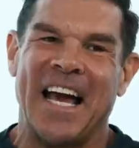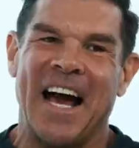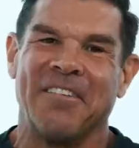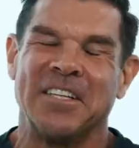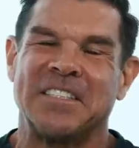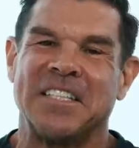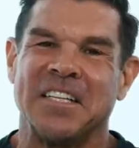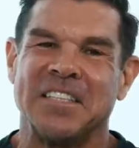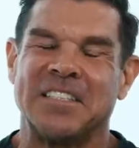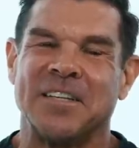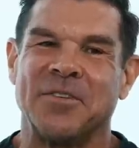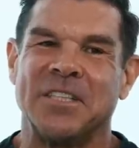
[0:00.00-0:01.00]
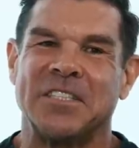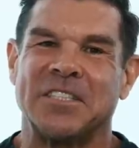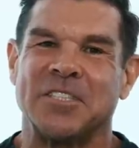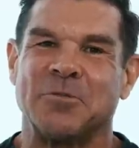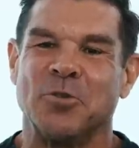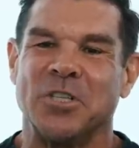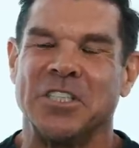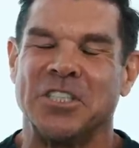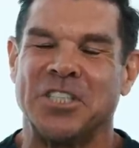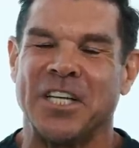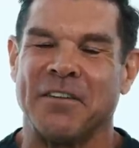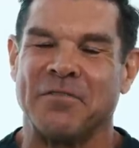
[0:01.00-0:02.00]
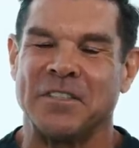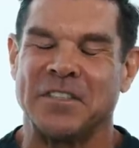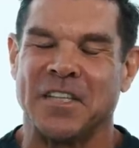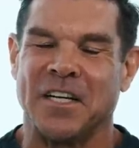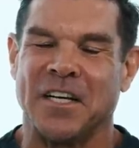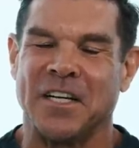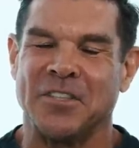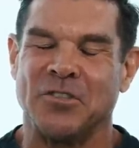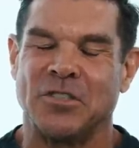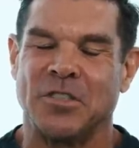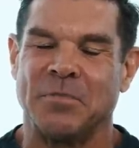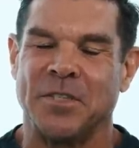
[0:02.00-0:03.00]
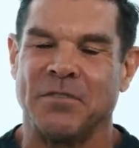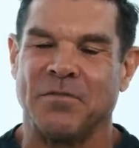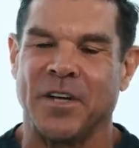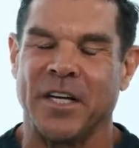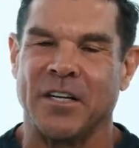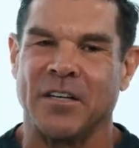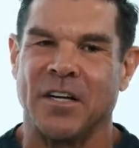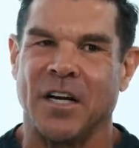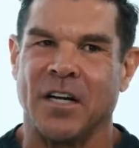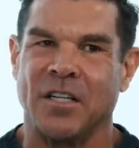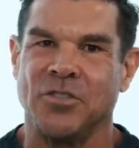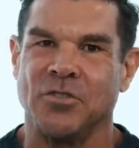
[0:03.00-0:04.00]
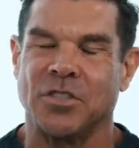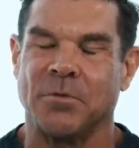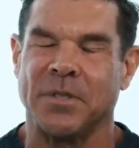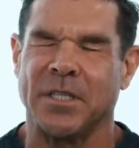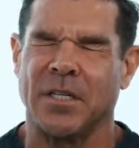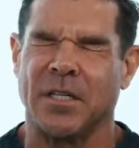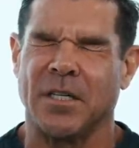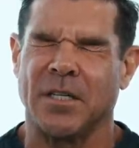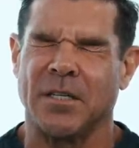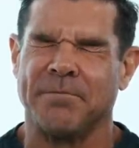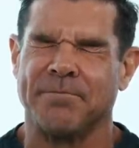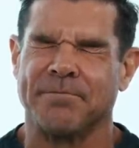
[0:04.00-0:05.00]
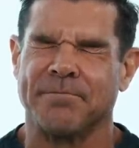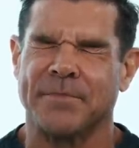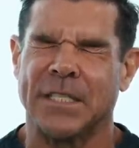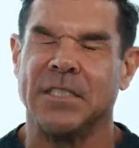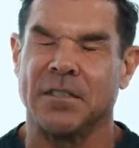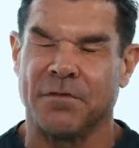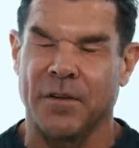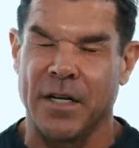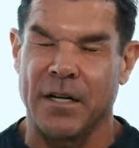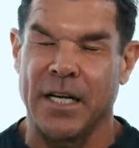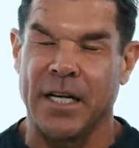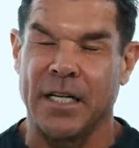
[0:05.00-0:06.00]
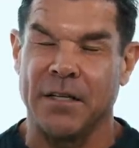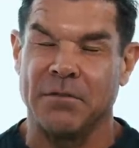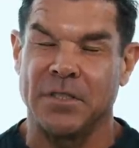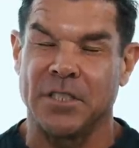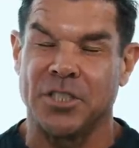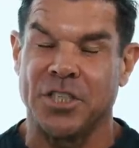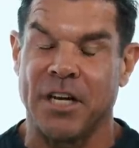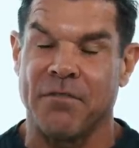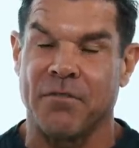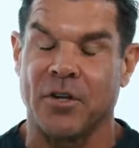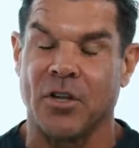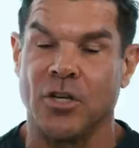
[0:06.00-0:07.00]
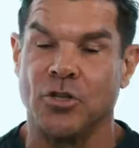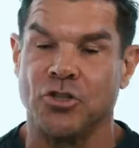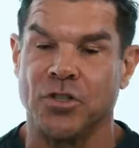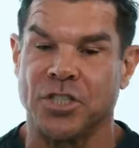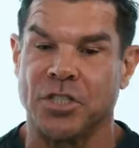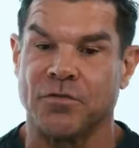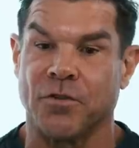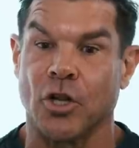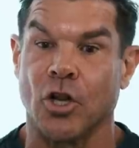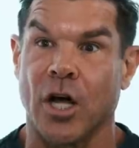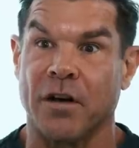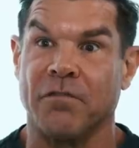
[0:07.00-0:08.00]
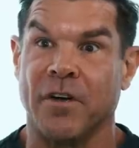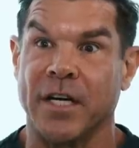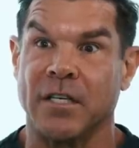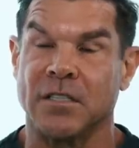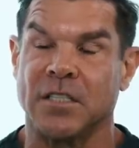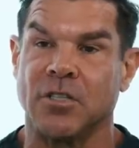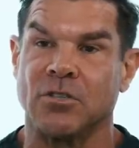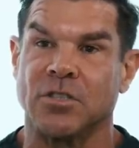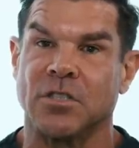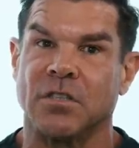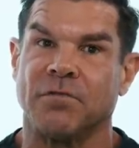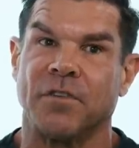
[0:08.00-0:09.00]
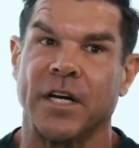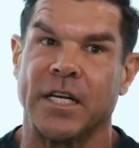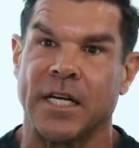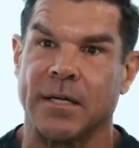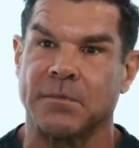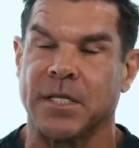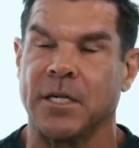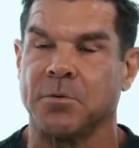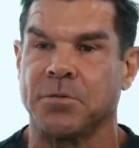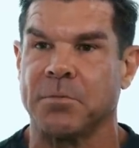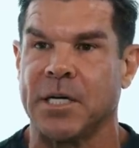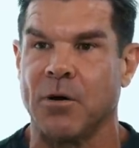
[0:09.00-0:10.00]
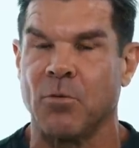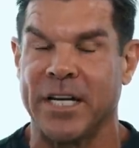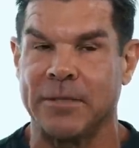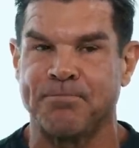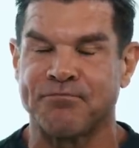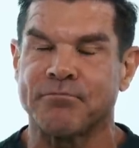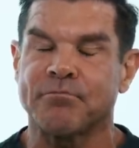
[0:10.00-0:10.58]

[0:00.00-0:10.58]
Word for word: I was telling someone this this morning. His chef is uh, used to be a fighter, uh, used to be a um, he's a fighter and he was a chef for a, a, nutritionist for a lot of fighters. He goes to the fight camps and helps them cut weight.